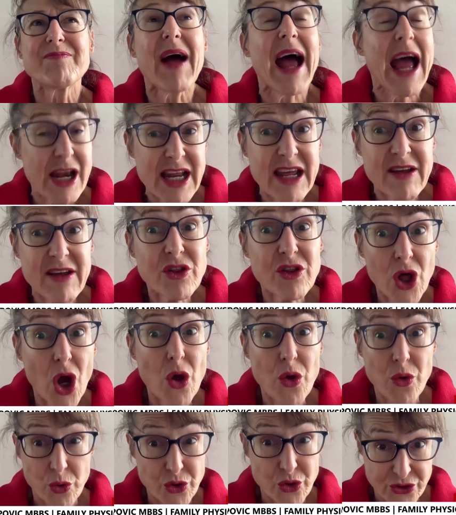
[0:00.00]
And even
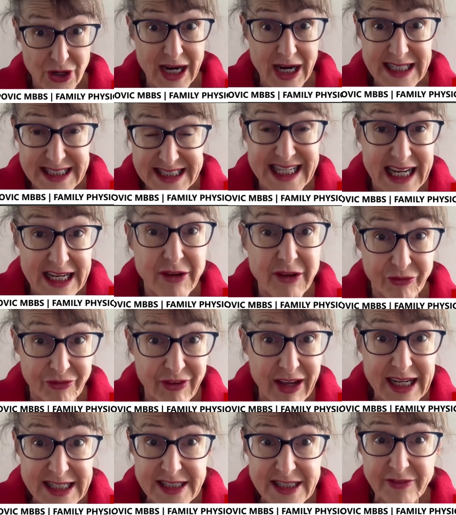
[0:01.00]
though drugs can
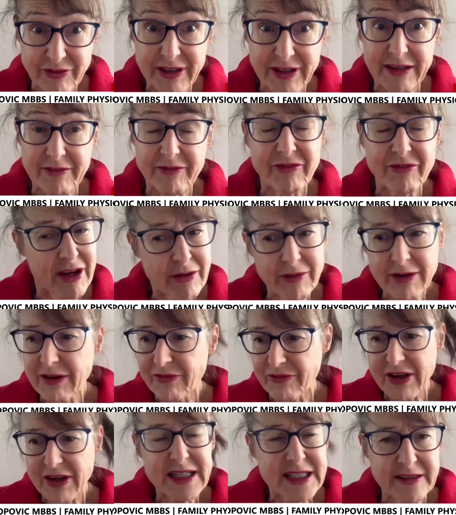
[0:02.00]
very
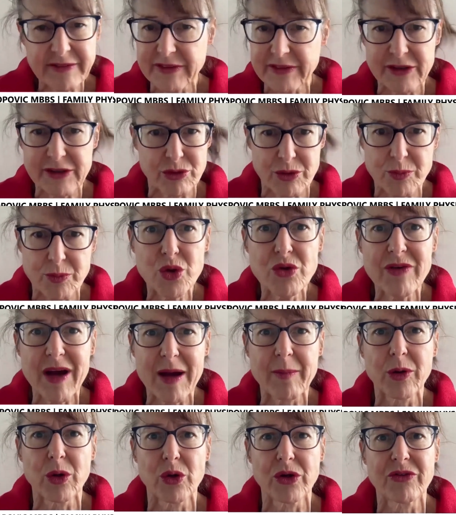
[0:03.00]
effectively remove
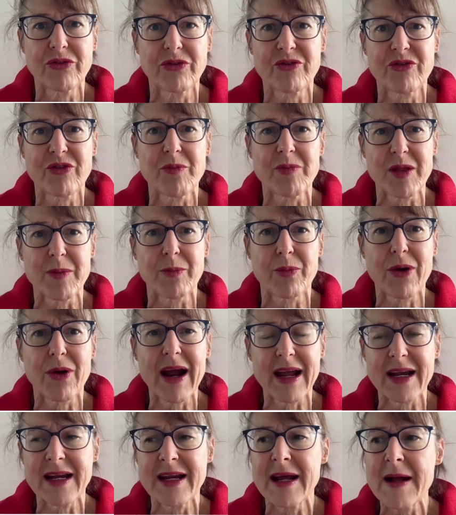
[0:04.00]
amyloid from the
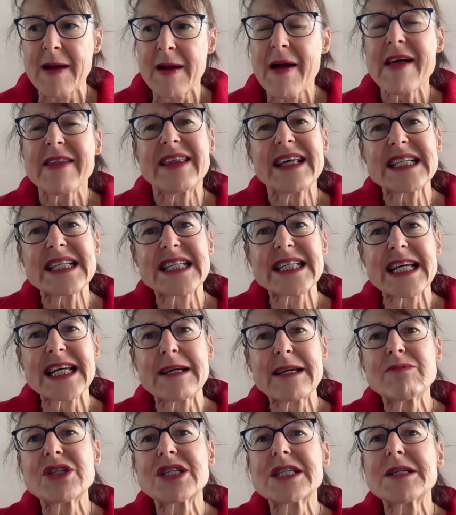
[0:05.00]
brain, there
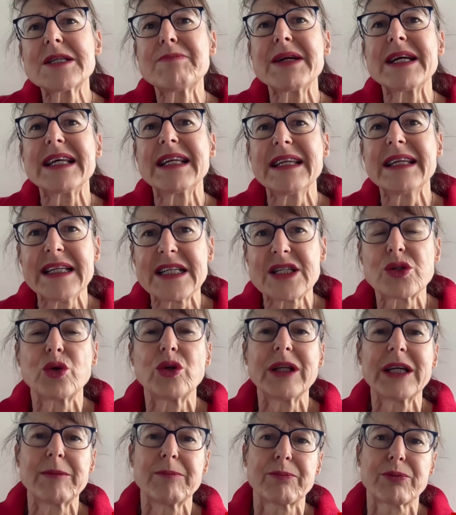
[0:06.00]
seems to be
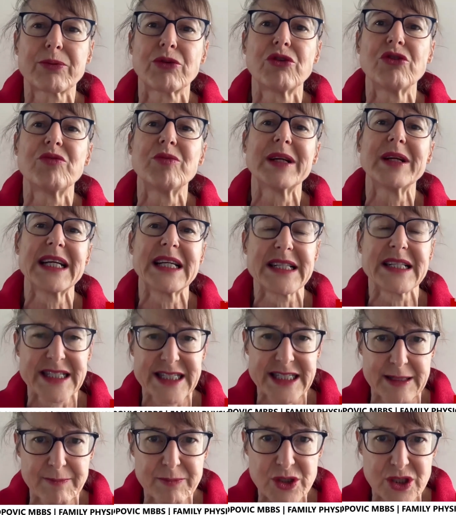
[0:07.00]
little improvement in
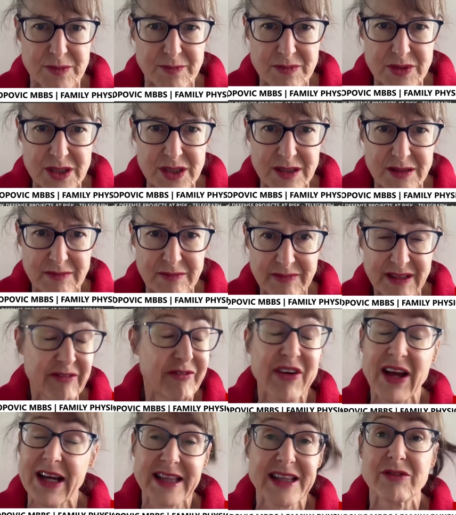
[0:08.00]
symptoms.
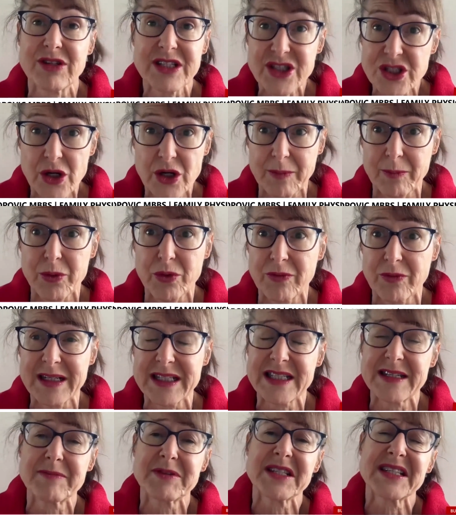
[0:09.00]
In fact, there is no improvement
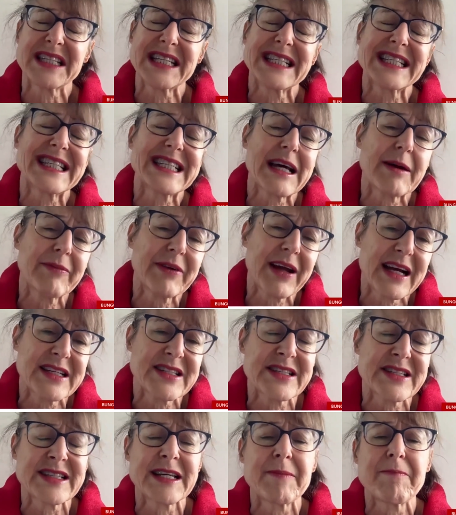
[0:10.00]
in symptoms. In some
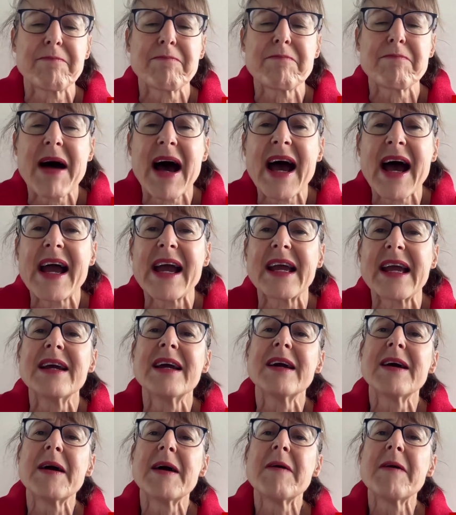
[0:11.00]
cases, it may